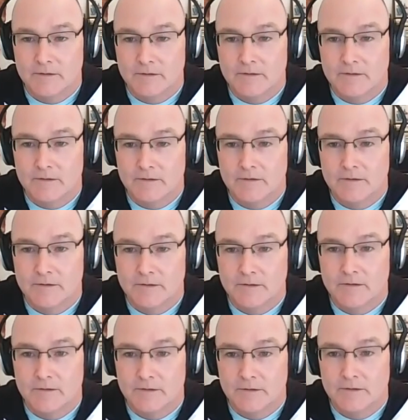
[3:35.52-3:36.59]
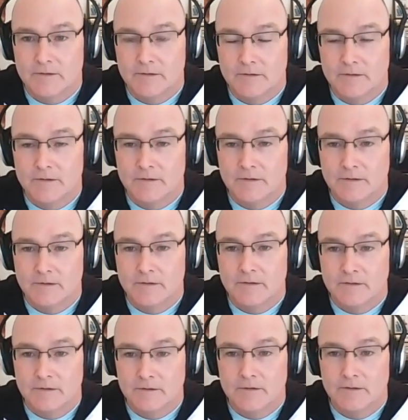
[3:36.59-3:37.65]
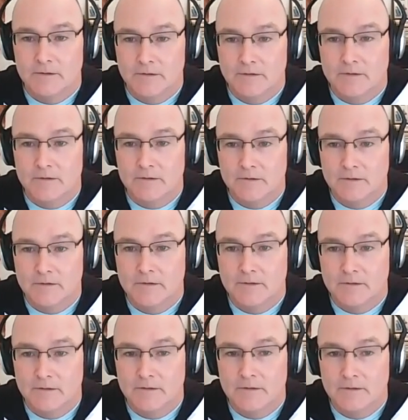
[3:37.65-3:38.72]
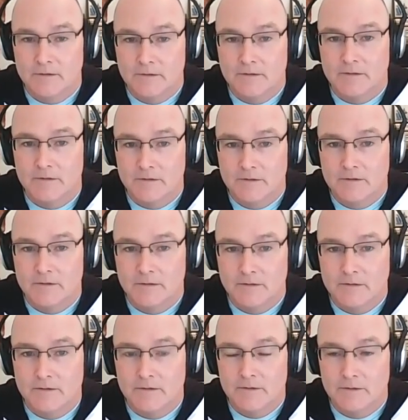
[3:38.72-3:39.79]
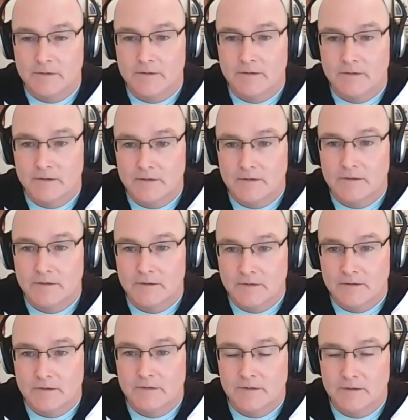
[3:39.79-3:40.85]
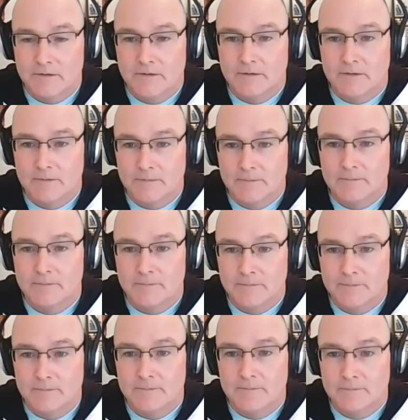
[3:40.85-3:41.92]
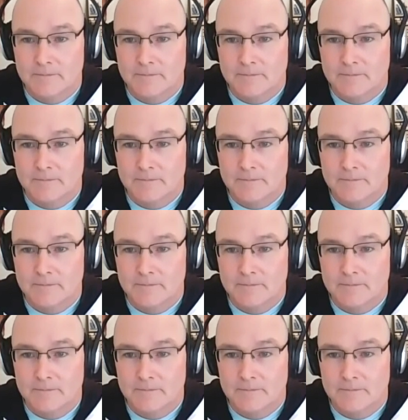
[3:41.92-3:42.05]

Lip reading: The person shown says nothing.